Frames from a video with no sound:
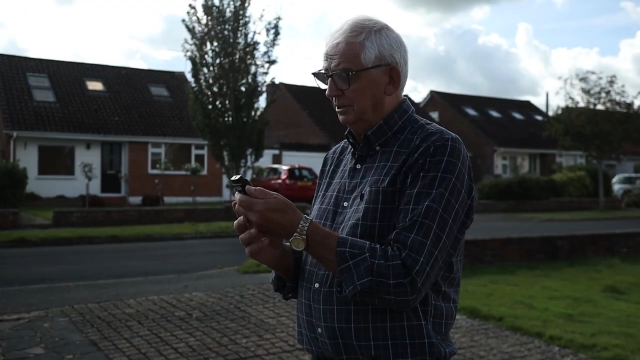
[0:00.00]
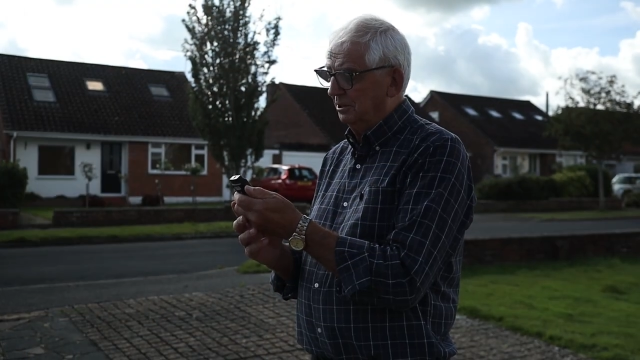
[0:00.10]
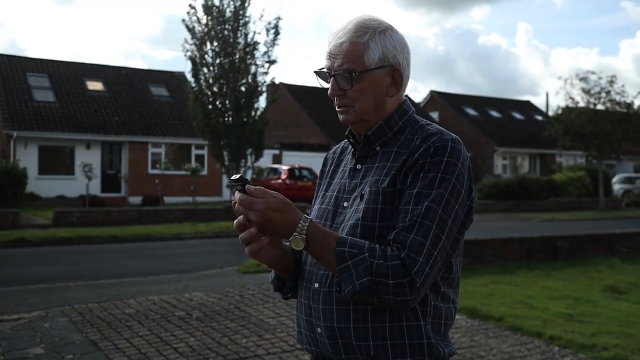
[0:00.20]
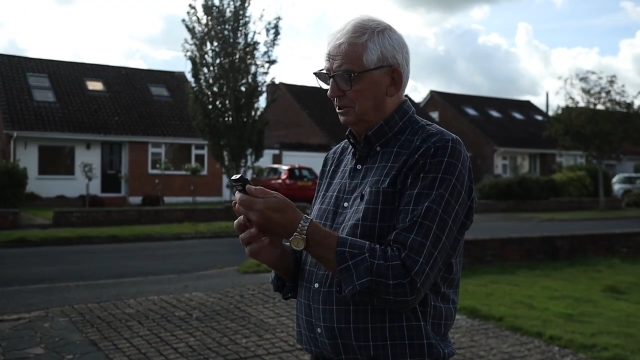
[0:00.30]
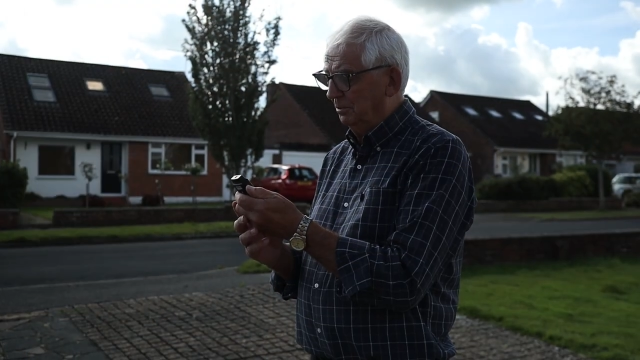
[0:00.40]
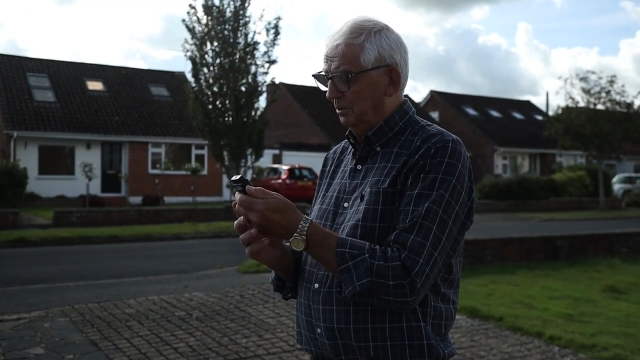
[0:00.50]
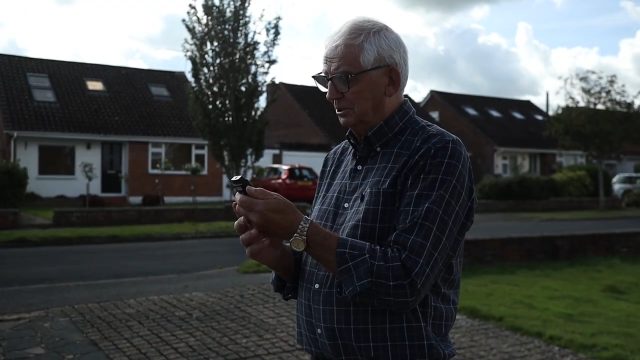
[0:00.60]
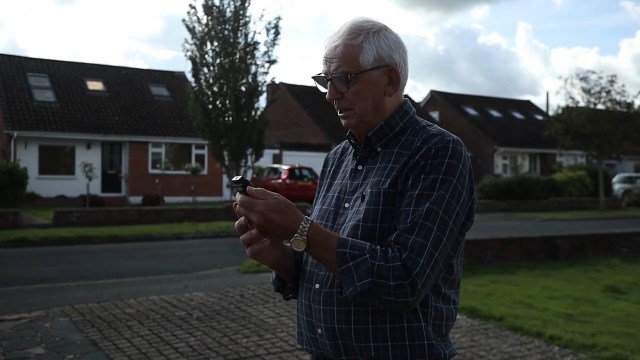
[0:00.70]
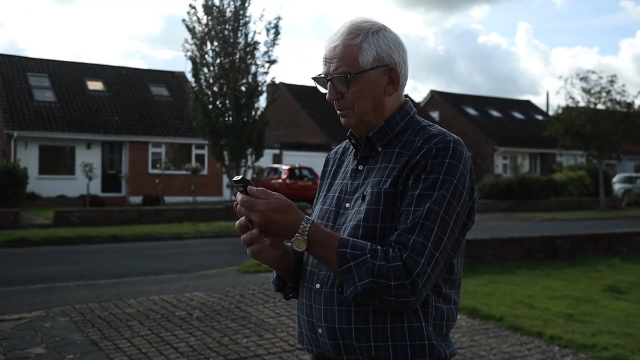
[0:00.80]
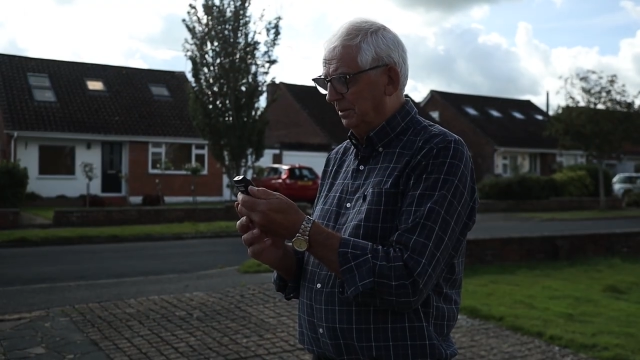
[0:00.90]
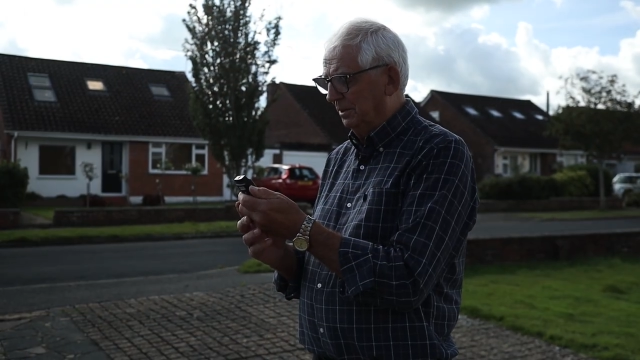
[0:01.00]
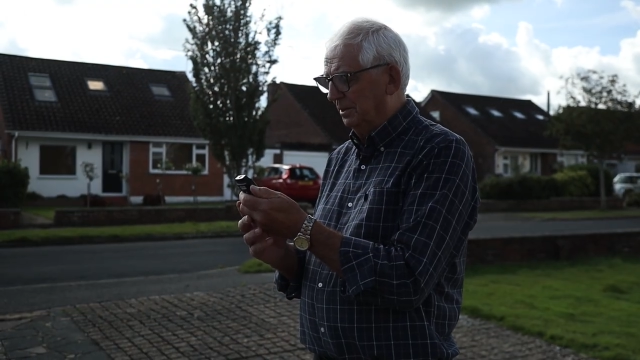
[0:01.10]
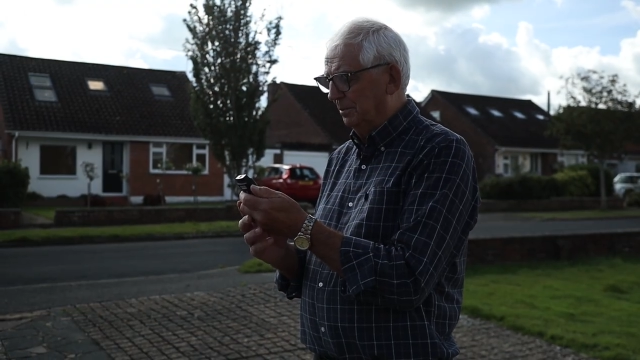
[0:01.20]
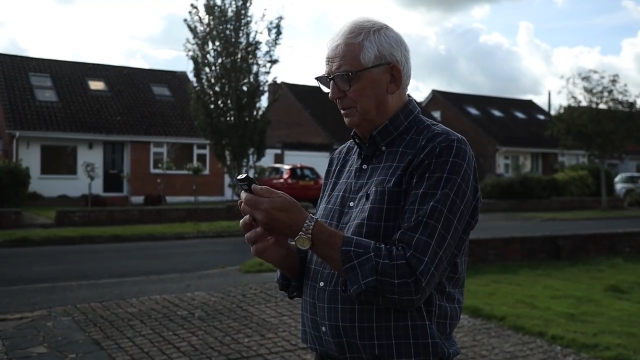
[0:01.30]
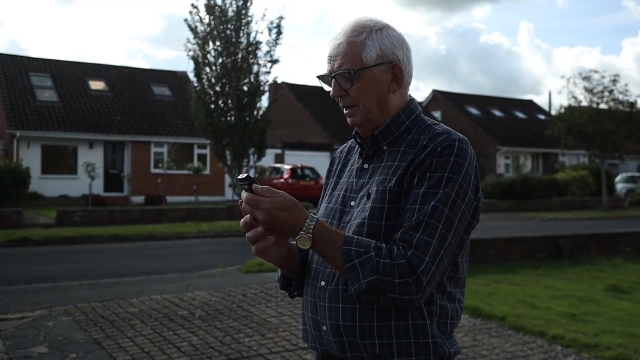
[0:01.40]
You can see what's happening
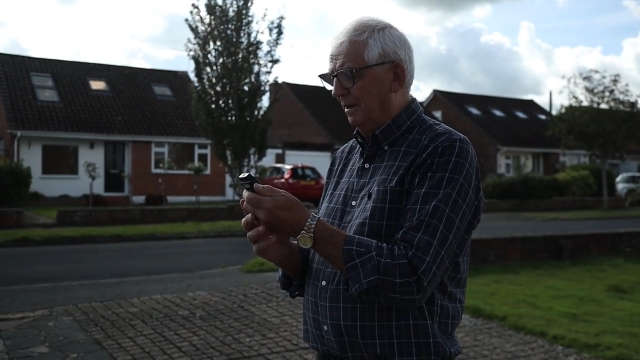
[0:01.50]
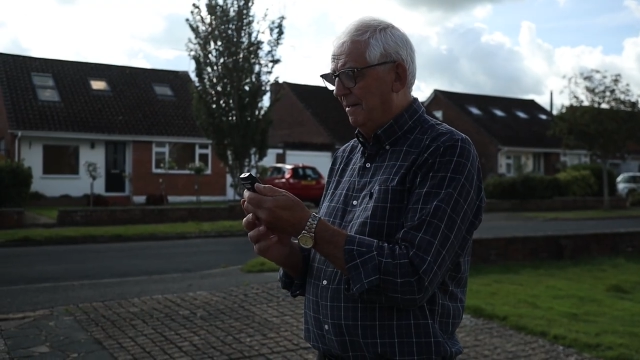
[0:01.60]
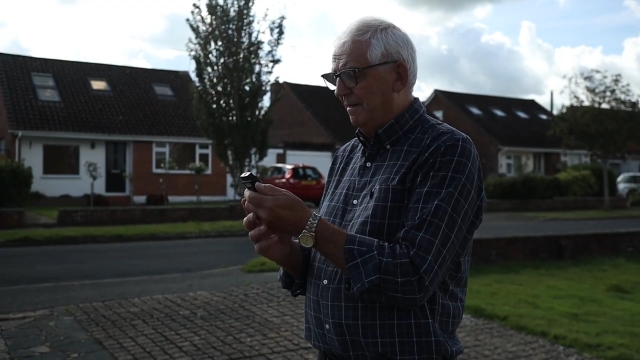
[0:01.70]
in a minute.